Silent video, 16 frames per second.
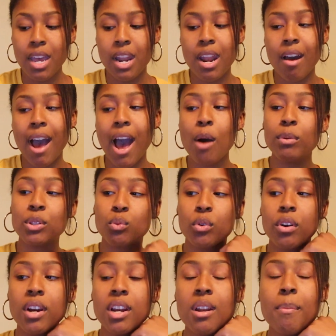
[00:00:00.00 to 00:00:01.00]
Now I was
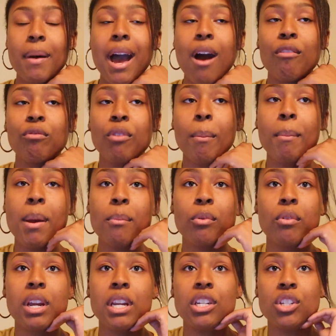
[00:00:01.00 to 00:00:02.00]
worried about
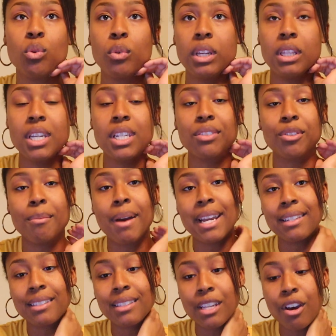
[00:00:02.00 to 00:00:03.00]
remembering doing this for
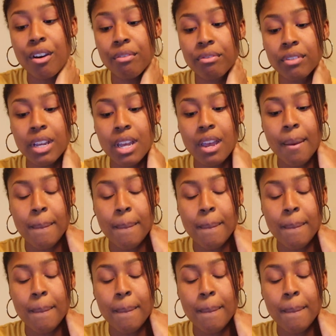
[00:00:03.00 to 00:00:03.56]
myself